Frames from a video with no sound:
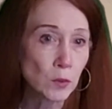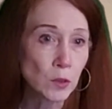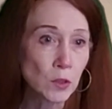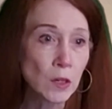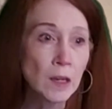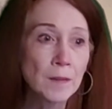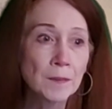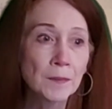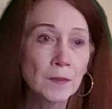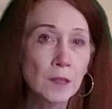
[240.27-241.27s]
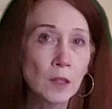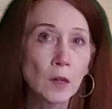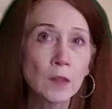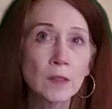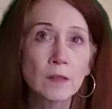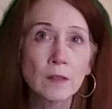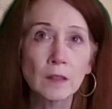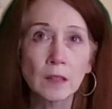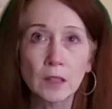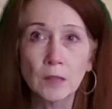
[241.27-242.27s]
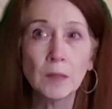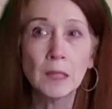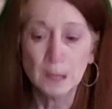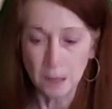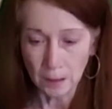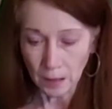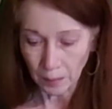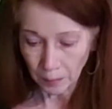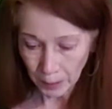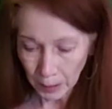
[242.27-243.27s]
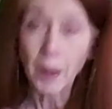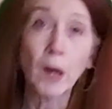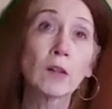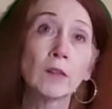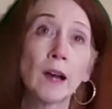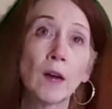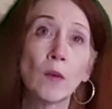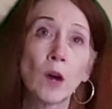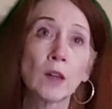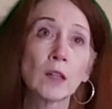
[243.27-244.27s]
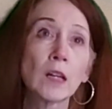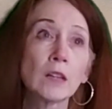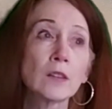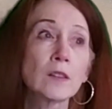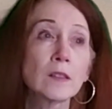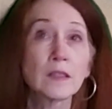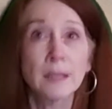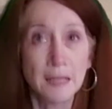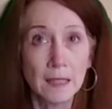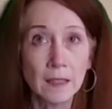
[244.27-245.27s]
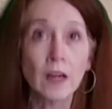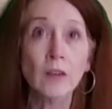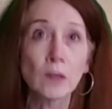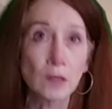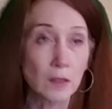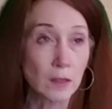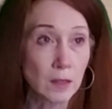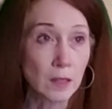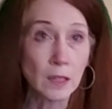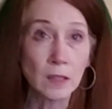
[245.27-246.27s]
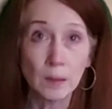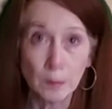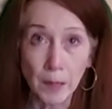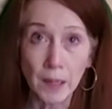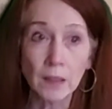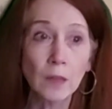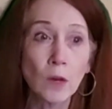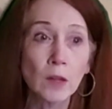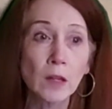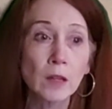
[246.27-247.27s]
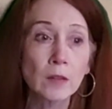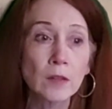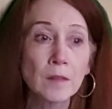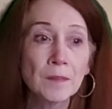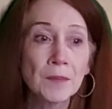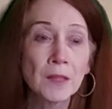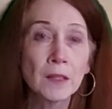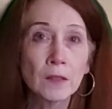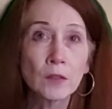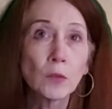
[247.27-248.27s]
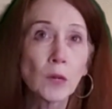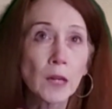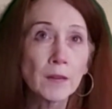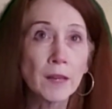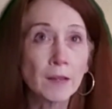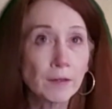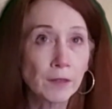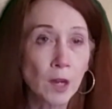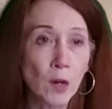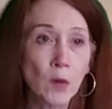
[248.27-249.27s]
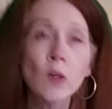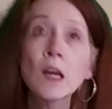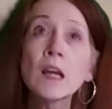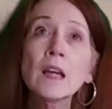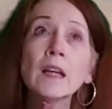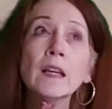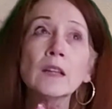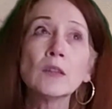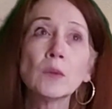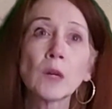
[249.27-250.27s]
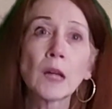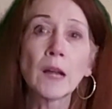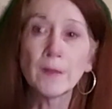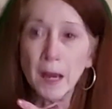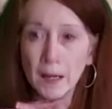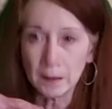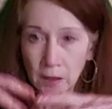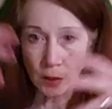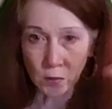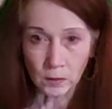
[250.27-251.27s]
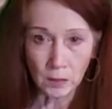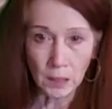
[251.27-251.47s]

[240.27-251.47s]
which, you know, is to me a big part of how watercolor succeeds, how you succeed in painting watercolors, is to work on that flow and to work on that, you know,